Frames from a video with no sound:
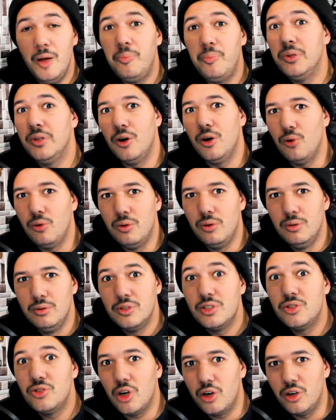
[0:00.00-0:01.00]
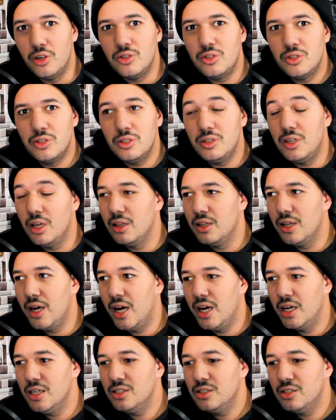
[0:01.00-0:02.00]
epilogue starts, the
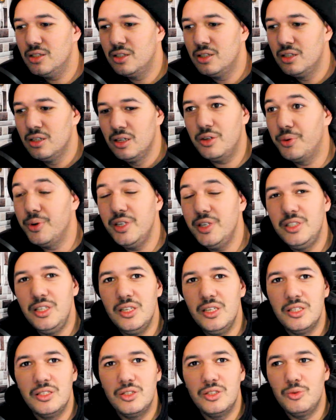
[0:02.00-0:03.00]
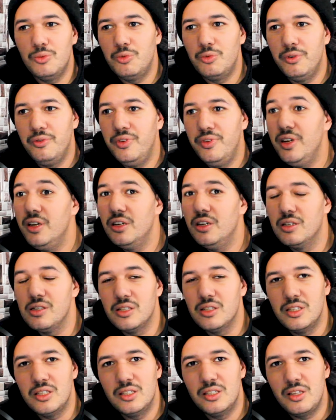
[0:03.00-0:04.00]
last craziest
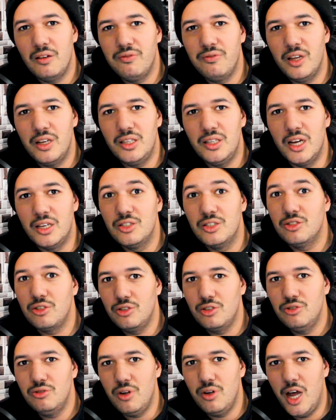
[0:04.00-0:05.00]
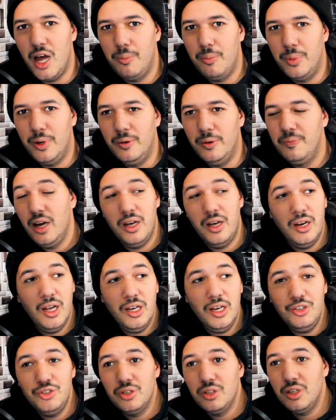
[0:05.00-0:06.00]
reveals and stuff like that starts to happen. And
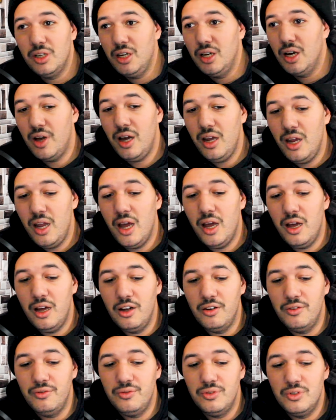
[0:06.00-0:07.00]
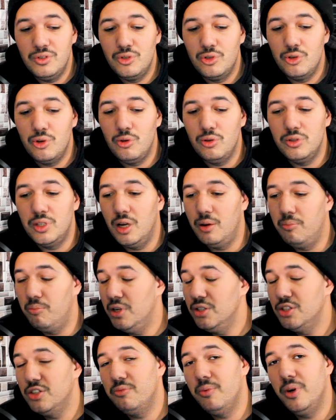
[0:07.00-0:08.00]
actually, I have told a
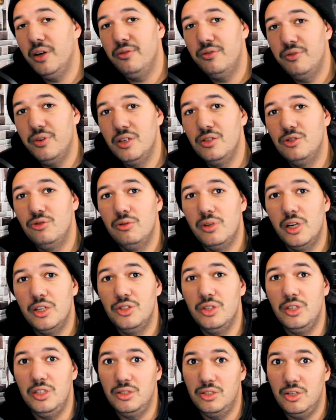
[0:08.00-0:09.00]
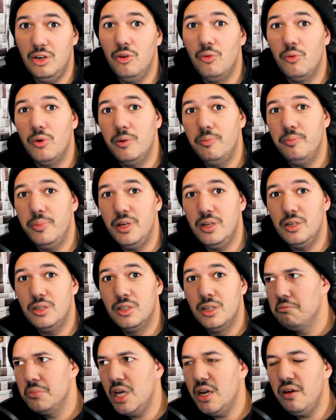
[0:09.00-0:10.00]
bunch of my friends to actually start One
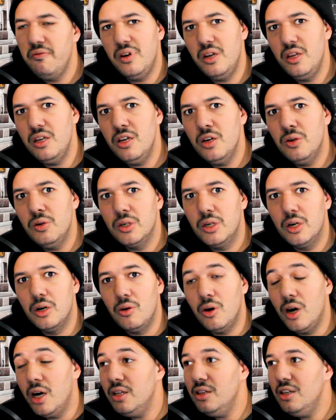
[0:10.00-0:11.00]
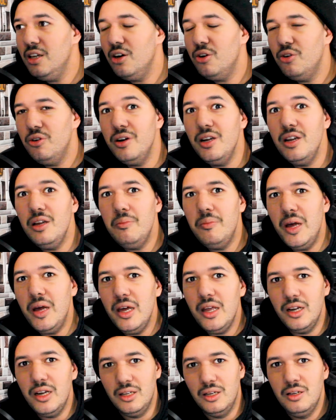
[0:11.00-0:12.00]
Piece not even a year ago, and they already
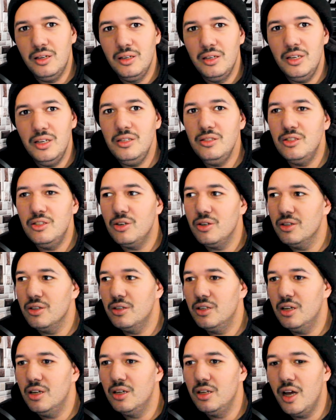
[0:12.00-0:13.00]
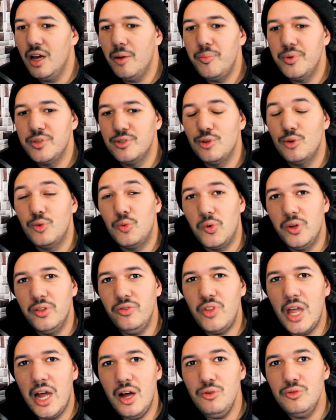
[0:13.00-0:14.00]
made it until the episode
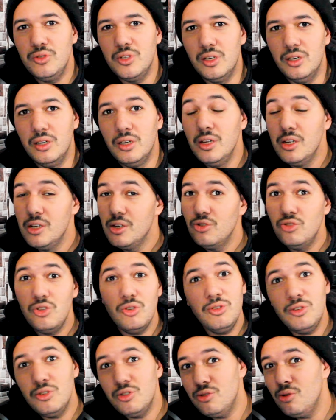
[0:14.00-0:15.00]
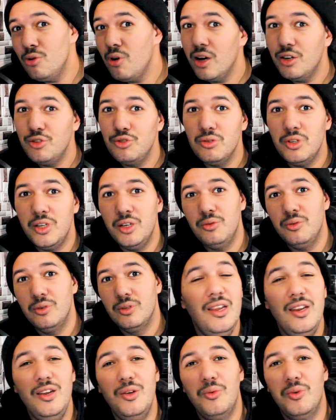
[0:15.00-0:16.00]
1000. So there's no actually
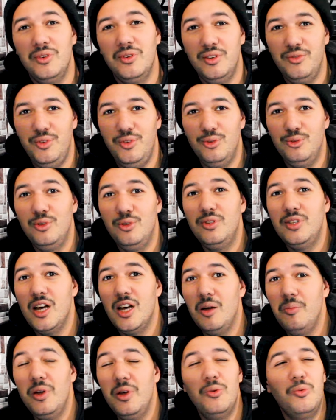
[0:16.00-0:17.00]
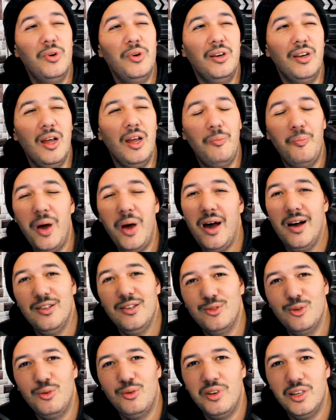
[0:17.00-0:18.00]
any one of you to tell me we're gonna
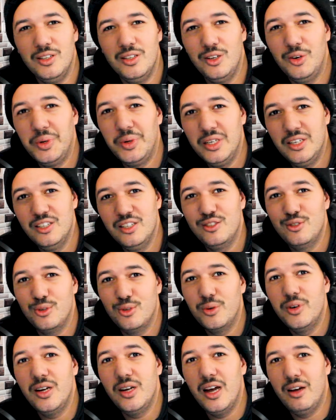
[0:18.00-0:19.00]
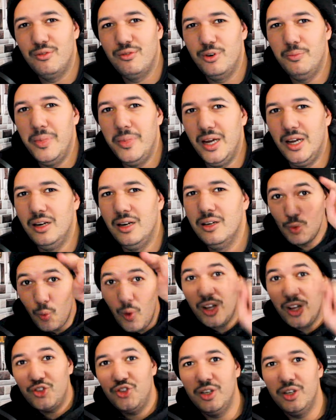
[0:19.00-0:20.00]
pass on one of the greatest story ever made.
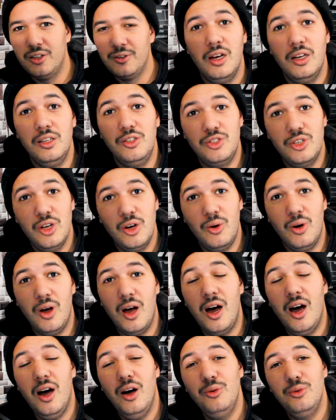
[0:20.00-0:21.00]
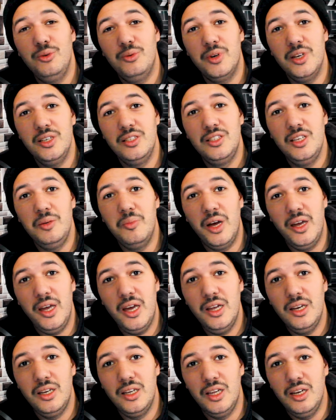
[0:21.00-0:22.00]
Watch it. And so how do I see my
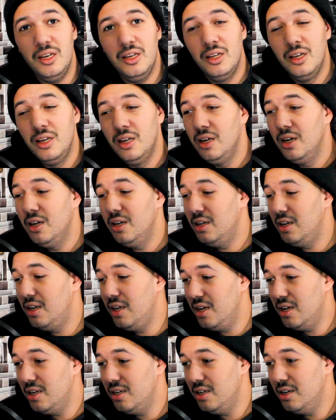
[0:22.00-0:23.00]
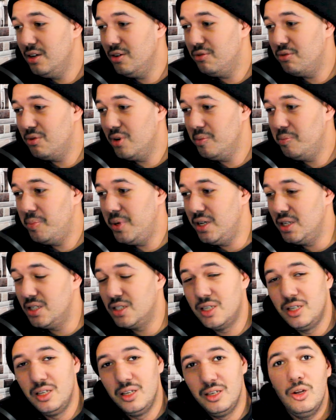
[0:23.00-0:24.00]
ending? The ending of One
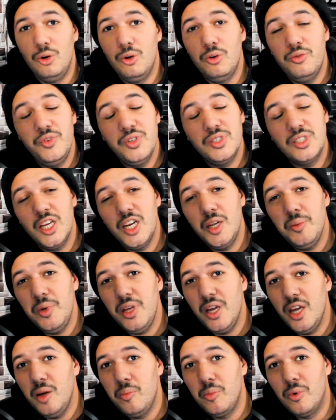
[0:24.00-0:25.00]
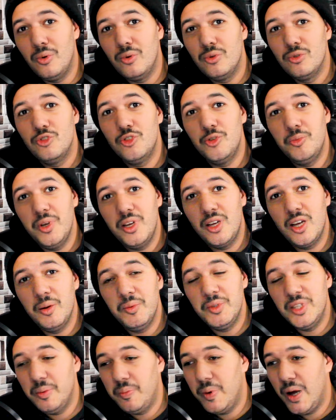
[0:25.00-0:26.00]
Piece, Luffy's gonna be able to
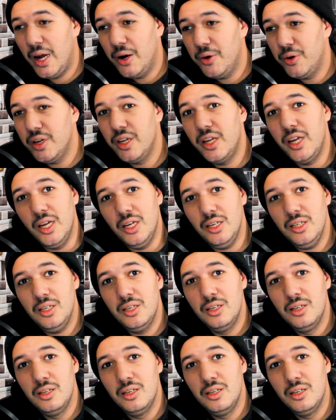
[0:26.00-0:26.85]
become the Pirate King,